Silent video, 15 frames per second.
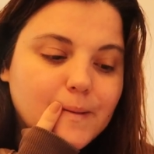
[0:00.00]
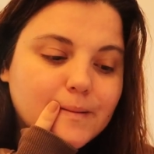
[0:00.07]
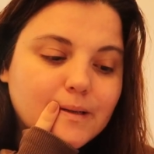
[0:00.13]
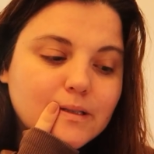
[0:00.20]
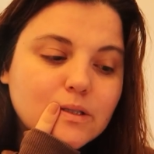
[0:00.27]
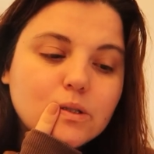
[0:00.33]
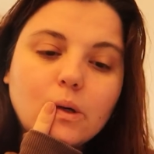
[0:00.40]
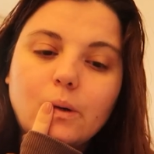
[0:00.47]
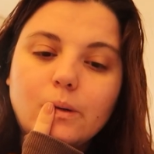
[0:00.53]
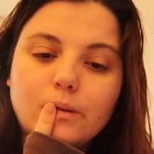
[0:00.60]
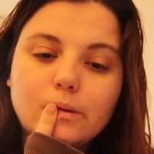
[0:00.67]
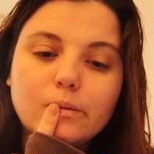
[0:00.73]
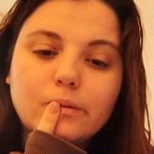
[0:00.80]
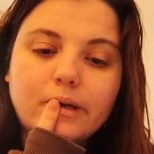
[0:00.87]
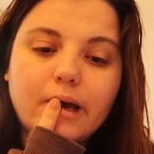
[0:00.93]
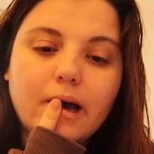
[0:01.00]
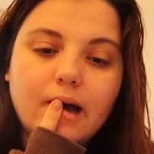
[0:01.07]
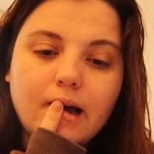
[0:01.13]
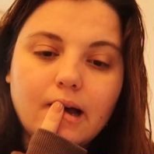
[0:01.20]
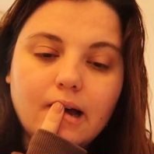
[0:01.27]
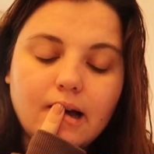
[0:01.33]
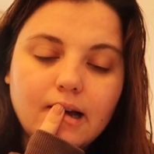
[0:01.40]
that's all.
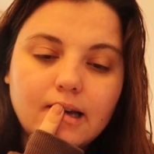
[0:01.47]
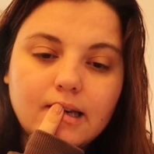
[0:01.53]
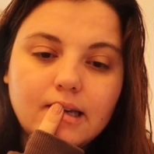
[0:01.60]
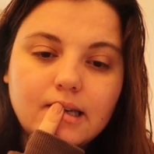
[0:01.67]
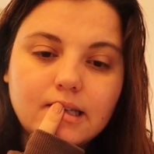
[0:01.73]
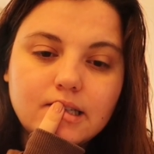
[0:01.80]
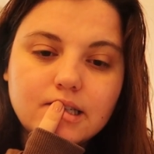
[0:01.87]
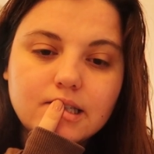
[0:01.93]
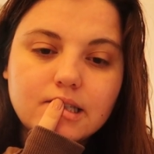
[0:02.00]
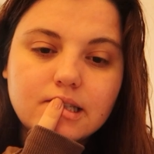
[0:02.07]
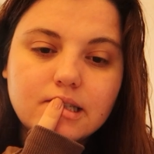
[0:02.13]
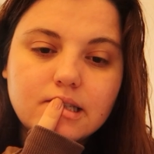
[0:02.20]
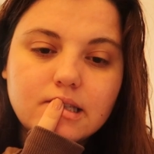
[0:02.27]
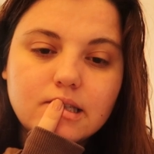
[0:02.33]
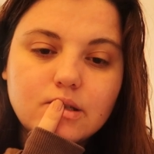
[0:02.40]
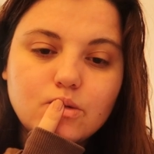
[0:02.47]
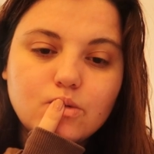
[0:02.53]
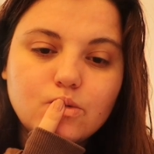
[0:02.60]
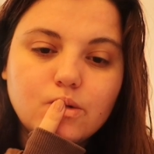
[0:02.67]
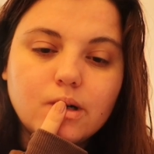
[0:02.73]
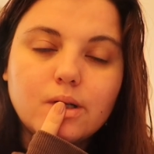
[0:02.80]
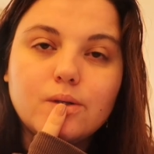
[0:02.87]
Yeah, I just
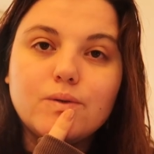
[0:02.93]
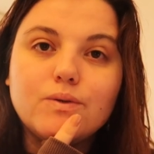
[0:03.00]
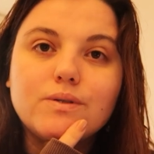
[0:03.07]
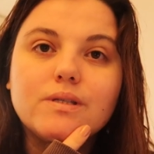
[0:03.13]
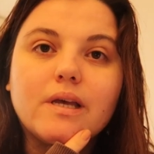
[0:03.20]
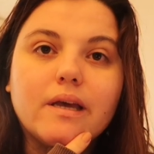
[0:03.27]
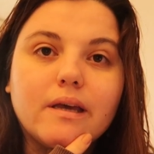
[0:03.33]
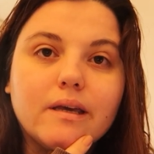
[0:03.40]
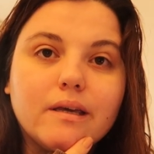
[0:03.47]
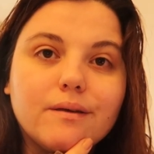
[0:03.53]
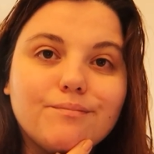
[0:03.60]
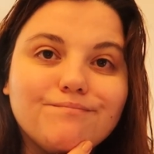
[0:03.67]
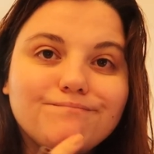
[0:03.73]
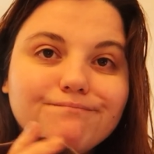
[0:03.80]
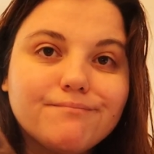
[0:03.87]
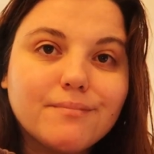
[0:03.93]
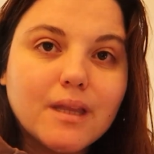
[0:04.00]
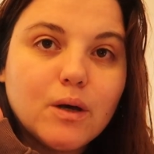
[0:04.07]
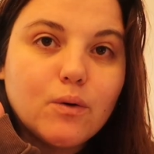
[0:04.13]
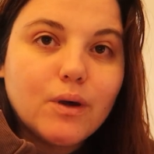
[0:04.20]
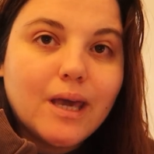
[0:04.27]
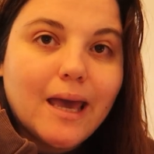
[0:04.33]
wanted to say
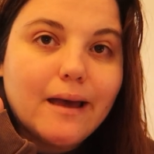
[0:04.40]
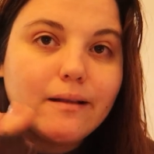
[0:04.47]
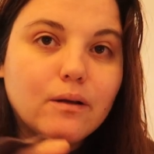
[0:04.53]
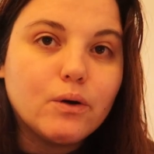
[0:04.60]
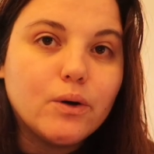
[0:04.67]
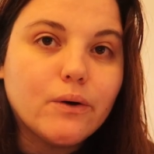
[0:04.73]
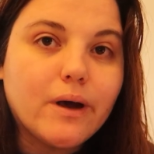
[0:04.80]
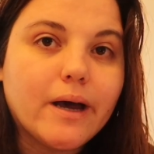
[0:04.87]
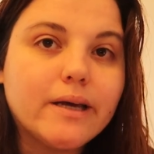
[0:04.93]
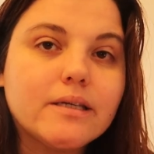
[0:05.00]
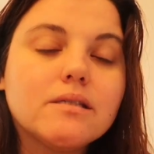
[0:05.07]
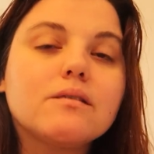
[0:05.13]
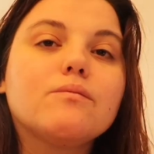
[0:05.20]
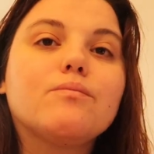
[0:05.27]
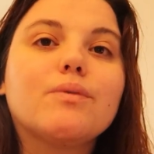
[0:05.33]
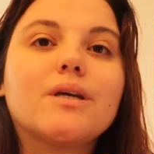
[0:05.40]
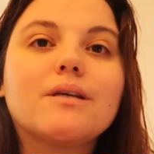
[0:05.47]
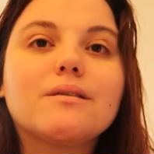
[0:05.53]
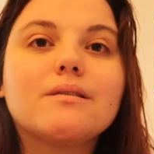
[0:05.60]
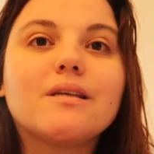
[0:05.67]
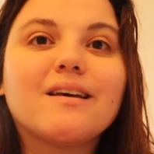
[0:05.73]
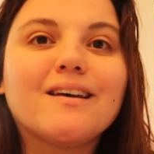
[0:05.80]
quick hello, you guys,
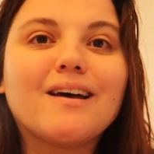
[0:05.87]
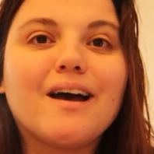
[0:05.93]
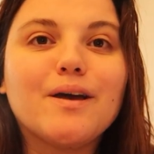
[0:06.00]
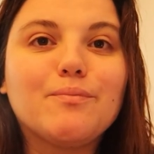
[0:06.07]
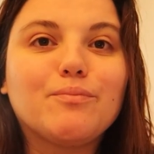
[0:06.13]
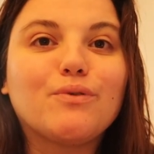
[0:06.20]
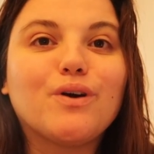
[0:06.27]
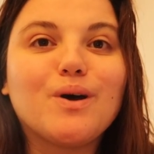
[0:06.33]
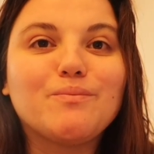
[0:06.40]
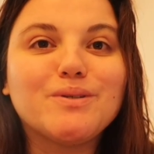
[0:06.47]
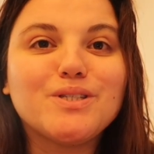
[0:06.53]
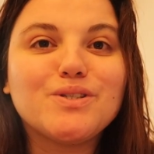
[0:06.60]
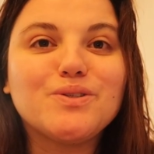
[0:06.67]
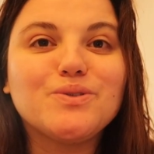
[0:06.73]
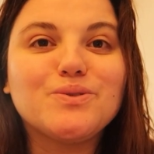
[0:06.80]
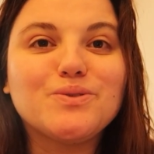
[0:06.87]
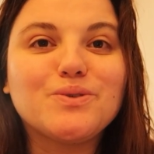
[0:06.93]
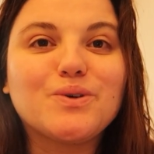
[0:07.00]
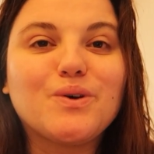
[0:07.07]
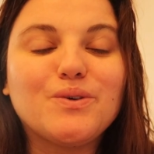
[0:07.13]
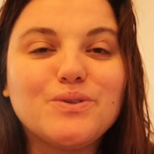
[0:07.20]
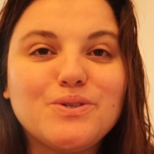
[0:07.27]
because I promise you to
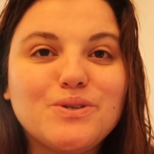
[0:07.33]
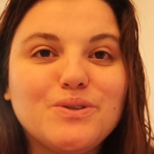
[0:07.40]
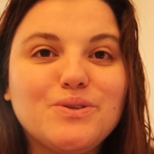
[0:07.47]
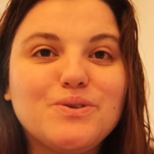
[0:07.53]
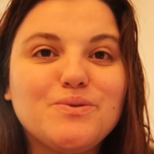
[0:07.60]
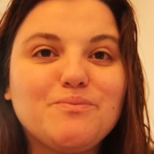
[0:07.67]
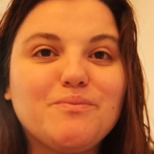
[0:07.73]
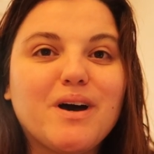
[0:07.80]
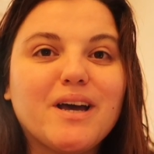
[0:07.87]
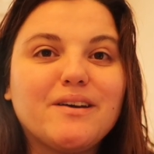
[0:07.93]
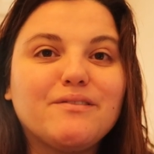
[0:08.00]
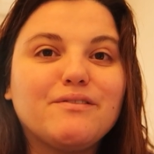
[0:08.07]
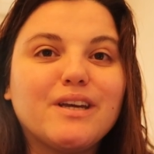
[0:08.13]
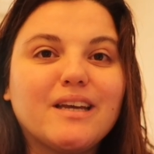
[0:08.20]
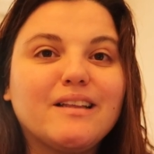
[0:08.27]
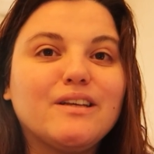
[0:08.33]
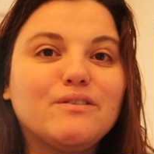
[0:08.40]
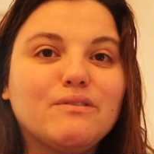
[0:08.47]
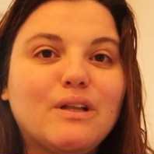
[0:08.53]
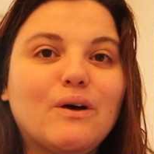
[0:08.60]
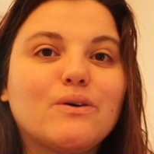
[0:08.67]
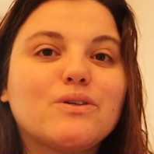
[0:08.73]
continue my weekly
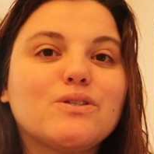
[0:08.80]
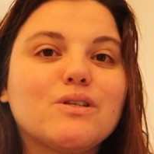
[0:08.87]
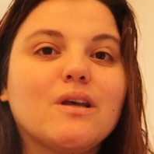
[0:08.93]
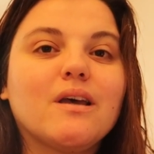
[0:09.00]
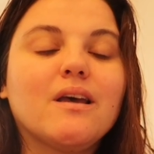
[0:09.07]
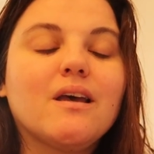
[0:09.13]
vlogs.